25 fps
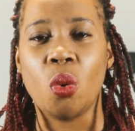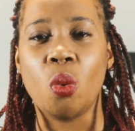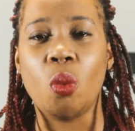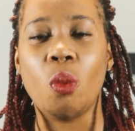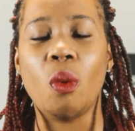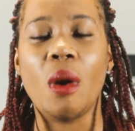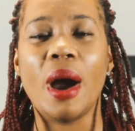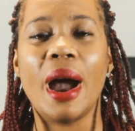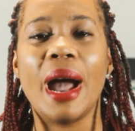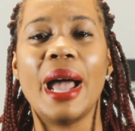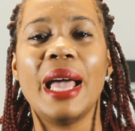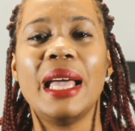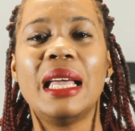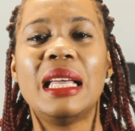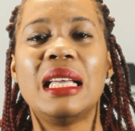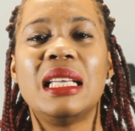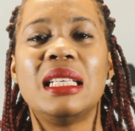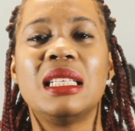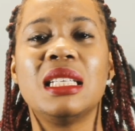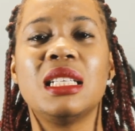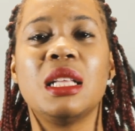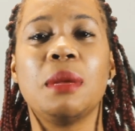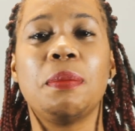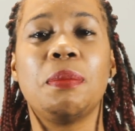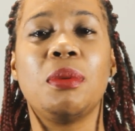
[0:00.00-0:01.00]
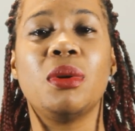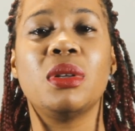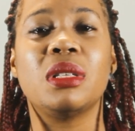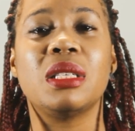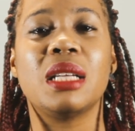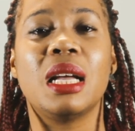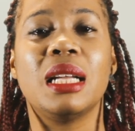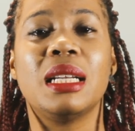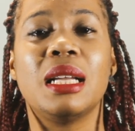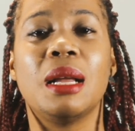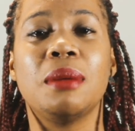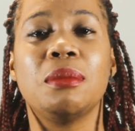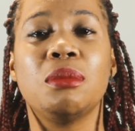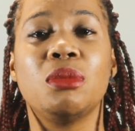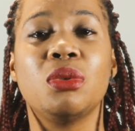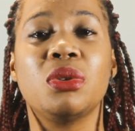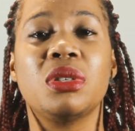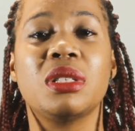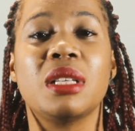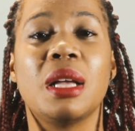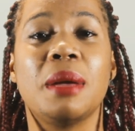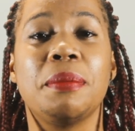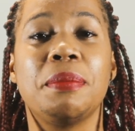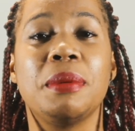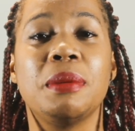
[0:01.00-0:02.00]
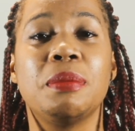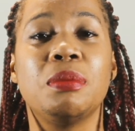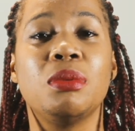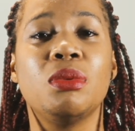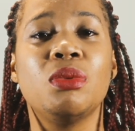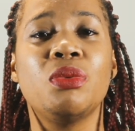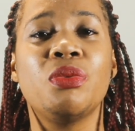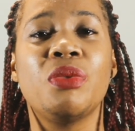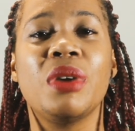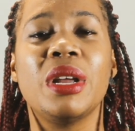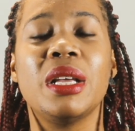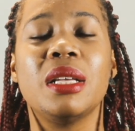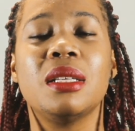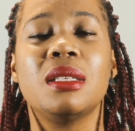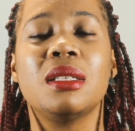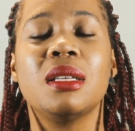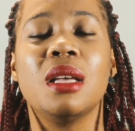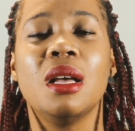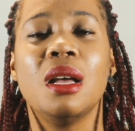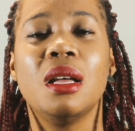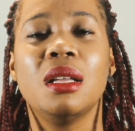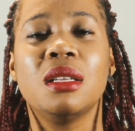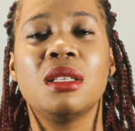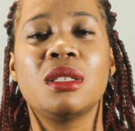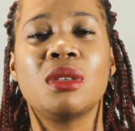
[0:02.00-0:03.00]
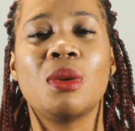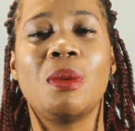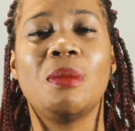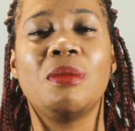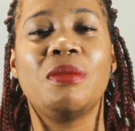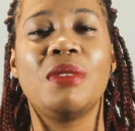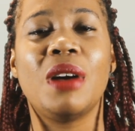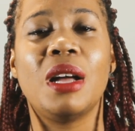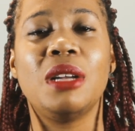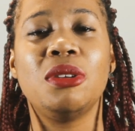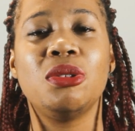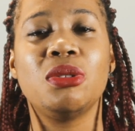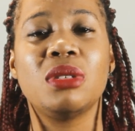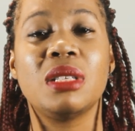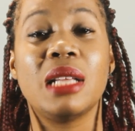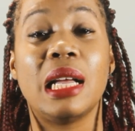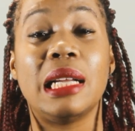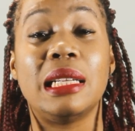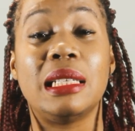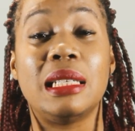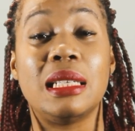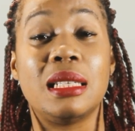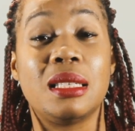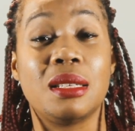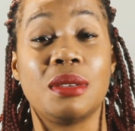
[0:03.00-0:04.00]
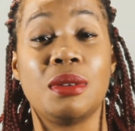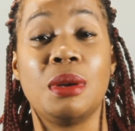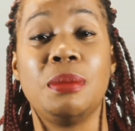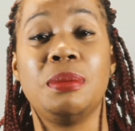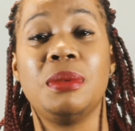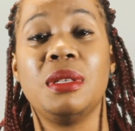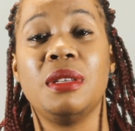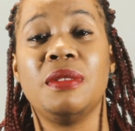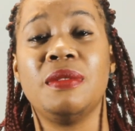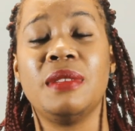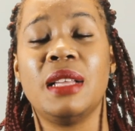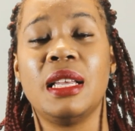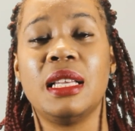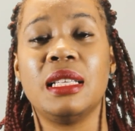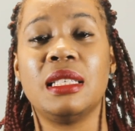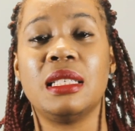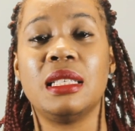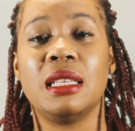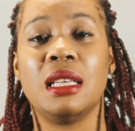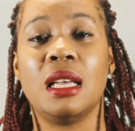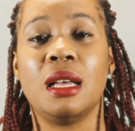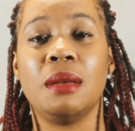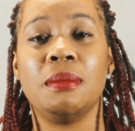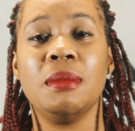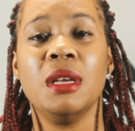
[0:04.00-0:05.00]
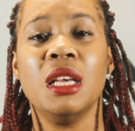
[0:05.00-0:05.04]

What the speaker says: Why is it important that most time people raise some values like descriptiveness